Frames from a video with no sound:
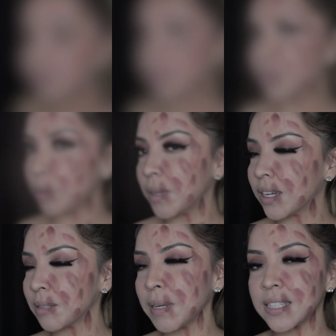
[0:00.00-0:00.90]
So
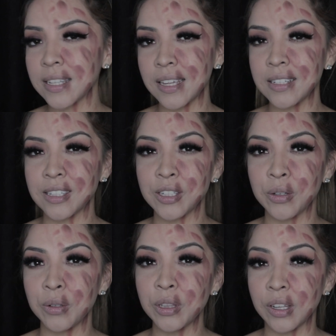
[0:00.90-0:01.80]
because my skin is
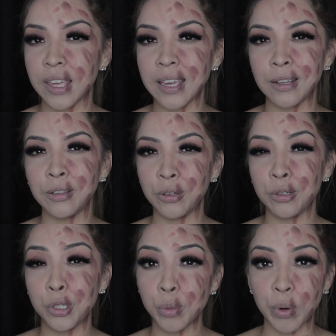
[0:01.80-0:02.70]
still looking a little
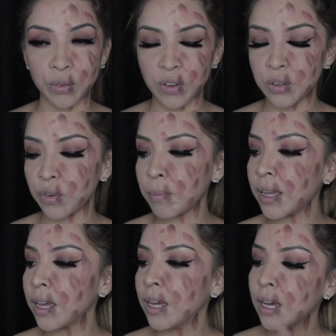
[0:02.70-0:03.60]
too perfect for me,